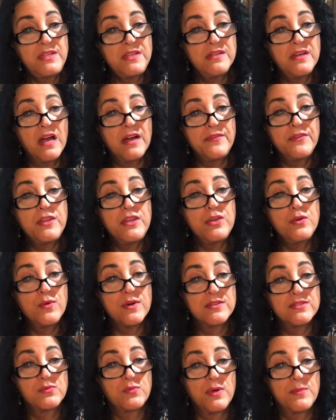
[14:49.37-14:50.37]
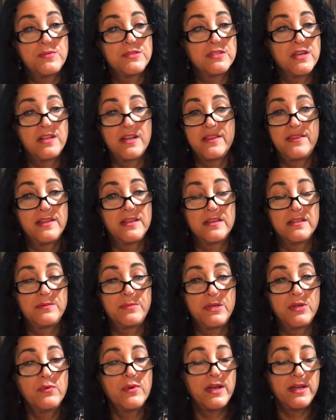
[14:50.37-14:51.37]
on the U.S. website, I think it'd be
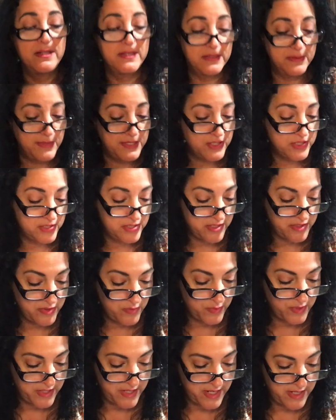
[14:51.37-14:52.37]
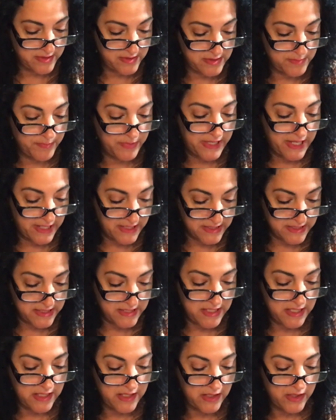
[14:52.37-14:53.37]
great. Let me just tell you what it has. Black
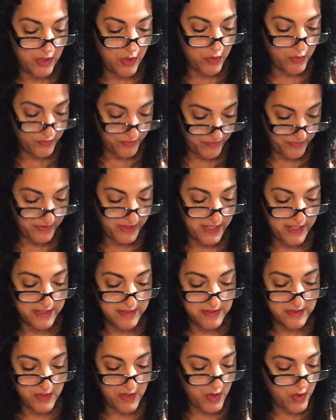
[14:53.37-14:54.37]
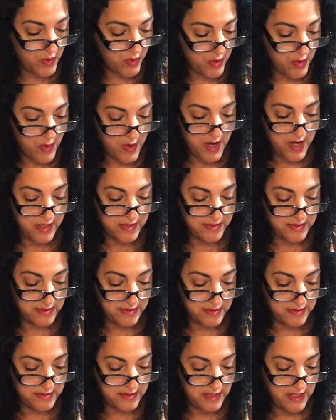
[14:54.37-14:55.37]
tea, oat flakes, cocoa
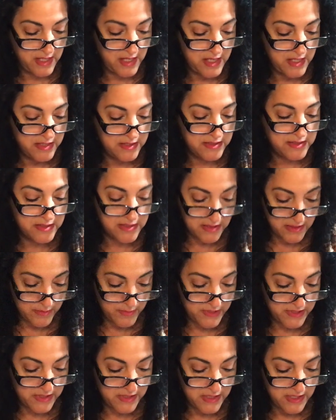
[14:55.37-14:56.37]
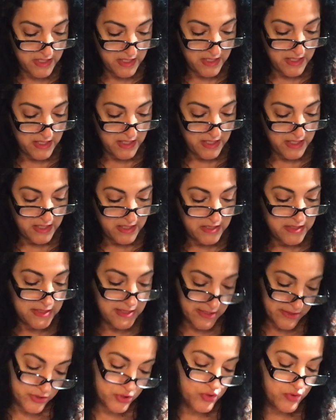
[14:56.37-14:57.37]
husks, cinnamon,
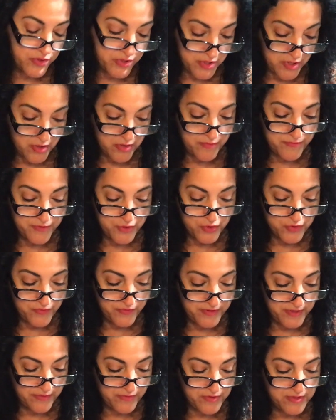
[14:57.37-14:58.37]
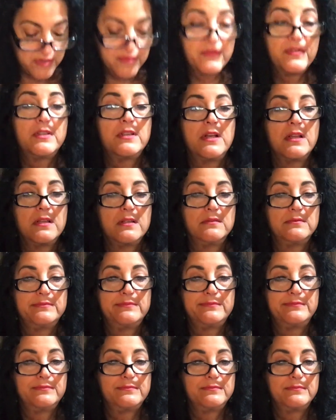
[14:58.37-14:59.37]
natural and artificial flavors, and vanilla.
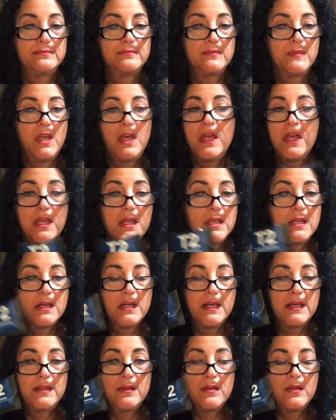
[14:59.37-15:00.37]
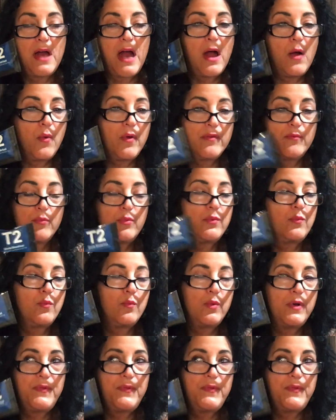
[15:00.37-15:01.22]
However, what